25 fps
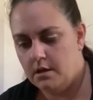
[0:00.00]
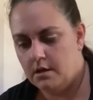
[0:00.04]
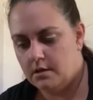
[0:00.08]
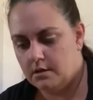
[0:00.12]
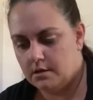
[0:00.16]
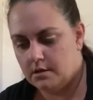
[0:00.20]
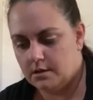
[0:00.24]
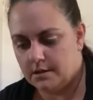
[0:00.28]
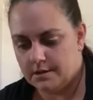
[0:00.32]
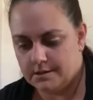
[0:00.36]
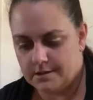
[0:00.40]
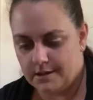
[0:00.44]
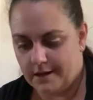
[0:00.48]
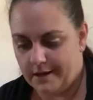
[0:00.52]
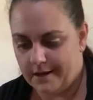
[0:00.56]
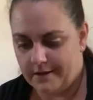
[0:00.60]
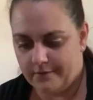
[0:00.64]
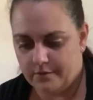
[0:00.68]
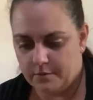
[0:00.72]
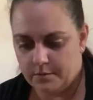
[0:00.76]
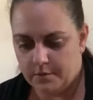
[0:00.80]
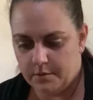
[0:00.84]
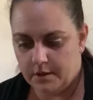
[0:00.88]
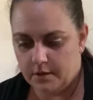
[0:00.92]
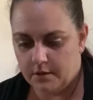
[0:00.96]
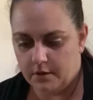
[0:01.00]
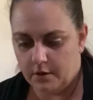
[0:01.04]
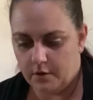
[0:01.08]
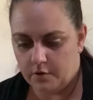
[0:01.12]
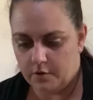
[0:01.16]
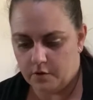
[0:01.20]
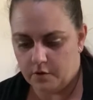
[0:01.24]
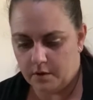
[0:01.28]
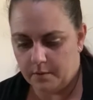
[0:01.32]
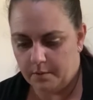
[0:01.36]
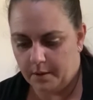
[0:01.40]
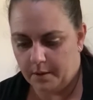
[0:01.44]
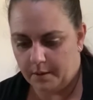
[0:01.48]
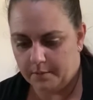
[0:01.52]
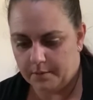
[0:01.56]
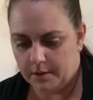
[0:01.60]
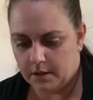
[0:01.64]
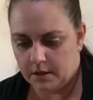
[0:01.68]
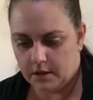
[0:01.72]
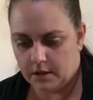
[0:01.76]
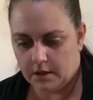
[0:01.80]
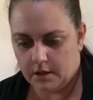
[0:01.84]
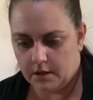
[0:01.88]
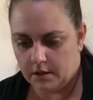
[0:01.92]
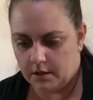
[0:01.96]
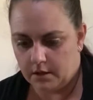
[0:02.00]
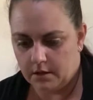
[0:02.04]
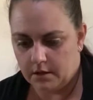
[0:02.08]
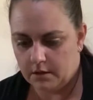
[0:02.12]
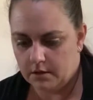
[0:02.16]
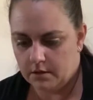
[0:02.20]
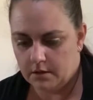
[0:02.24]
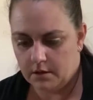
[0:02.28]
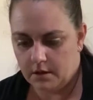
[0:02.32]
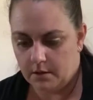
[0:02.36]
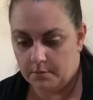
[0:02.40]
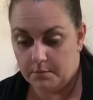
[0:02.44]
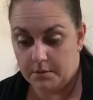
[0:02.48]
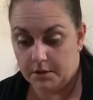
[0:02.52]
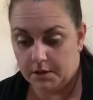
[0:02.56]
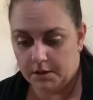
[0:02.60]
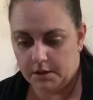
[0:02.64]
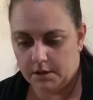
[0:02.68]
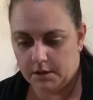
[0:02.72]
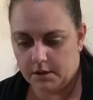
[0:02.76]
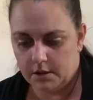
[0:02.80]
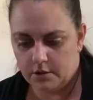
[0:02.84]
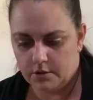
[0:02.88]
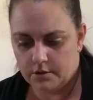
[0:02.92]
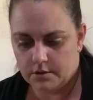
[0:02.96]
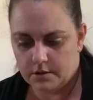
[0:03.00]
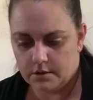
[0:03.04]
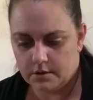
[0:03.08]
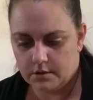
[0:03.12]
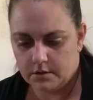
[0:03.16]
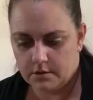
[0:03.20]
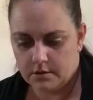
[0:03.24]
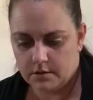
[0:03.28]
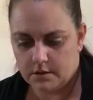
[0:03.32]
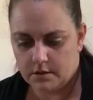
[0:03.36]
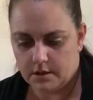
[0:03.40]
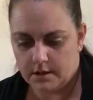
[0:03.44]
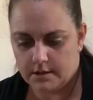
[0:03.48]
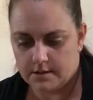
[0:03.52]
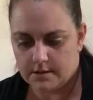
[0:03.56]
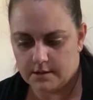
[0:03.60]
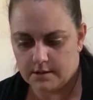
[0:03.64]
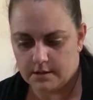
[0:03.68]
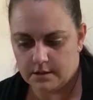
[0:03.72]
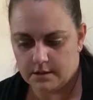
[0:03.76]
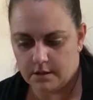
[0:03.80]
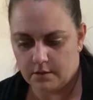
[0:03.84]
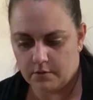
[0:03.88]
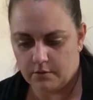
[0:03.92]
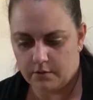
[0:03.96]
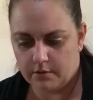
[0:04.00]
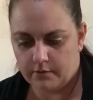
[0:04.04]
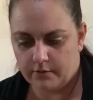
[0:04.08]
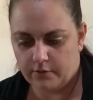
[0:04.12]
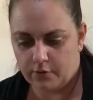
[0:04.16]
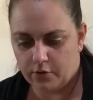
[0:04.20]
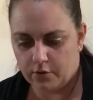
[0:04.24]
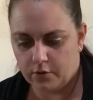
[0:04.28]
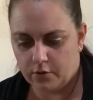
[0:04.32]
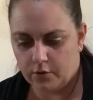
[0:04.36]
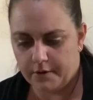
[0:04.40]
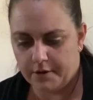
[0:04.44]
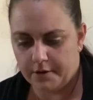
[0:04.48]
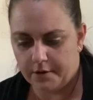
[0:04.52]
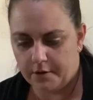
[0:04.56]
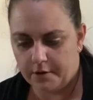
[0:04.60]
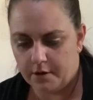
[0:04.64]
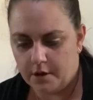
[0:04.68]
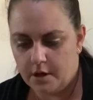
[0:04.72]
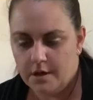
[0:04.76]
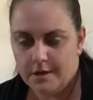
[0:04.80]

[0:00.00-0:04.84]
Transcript: because I haven't been a notary public in a million years, not since I worked for a lawyer.